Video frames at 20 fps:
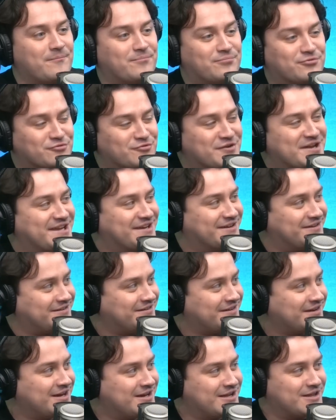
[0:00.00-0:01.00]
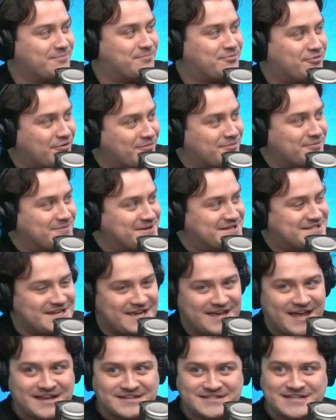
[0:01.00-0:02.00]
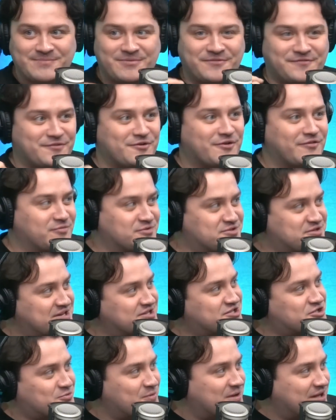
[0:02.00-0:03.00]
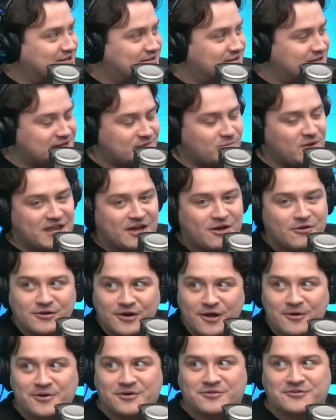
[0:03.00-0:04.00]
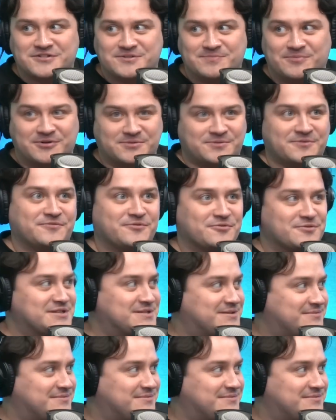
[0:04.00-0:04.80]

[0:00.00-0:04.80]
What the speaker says: brilliant. The problem is he gets there before everyone, so he can swing. When they go low across the box before